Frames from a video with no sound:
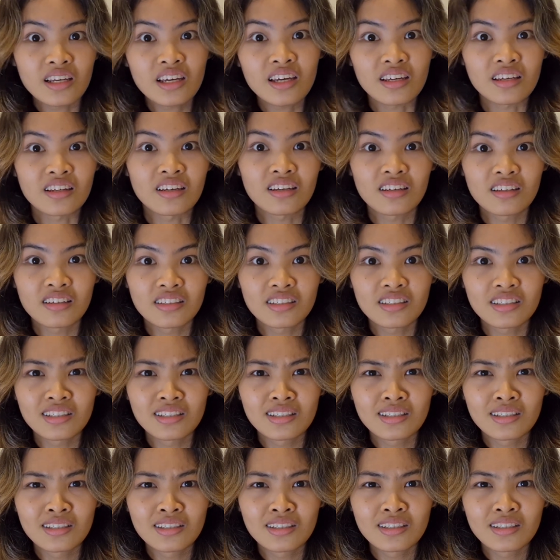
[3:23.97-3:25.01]
I
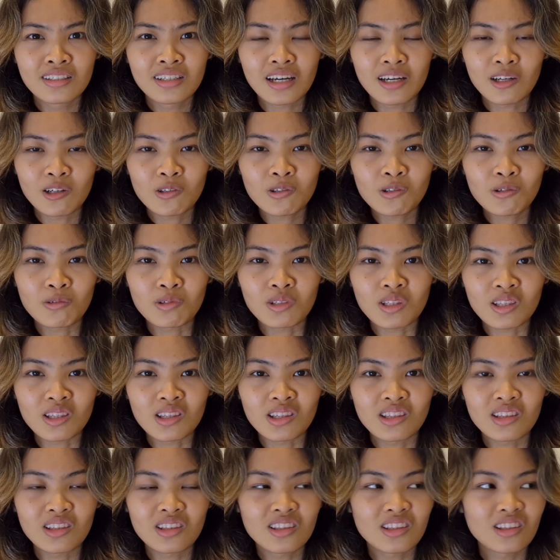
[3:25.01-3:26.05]
don't know what
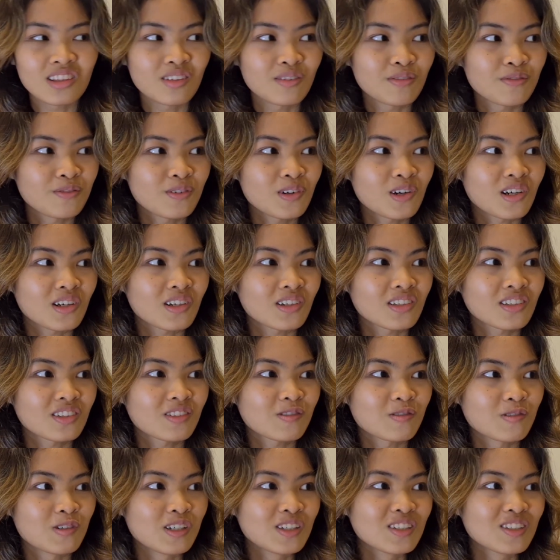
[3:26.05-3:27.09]
the fuck
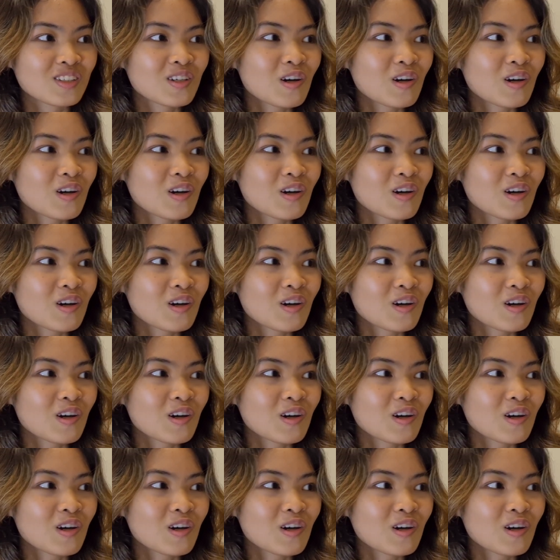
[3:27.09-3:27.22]
was